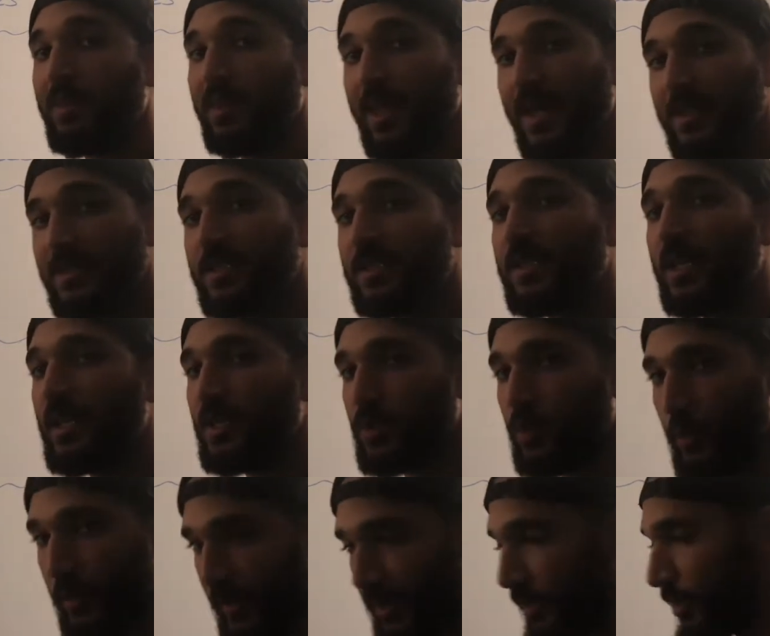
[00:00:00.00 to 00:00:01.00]
less than
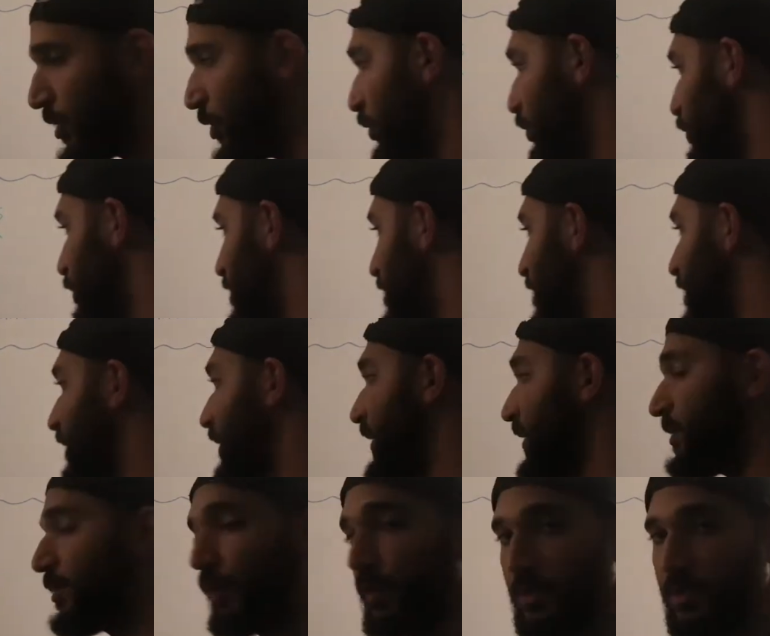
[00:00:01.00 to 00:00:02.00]
22 is
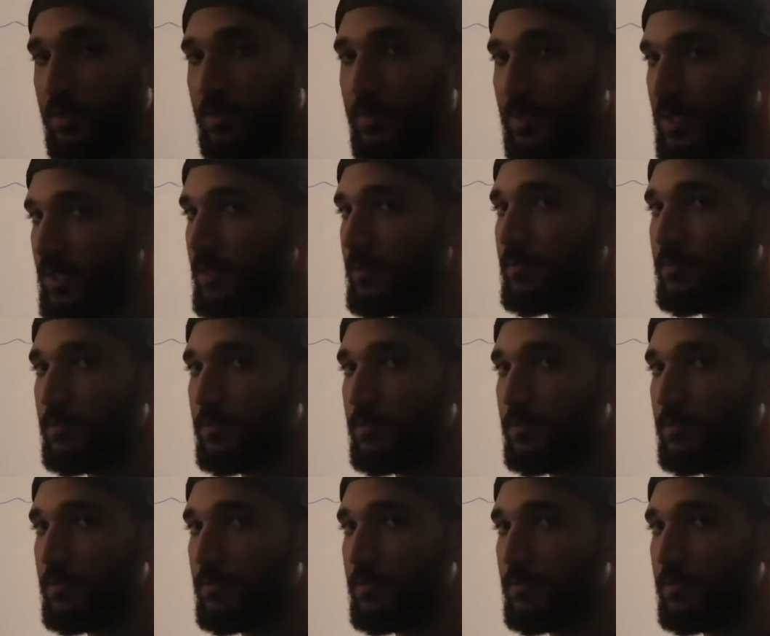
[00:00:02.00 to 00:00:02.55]
going to be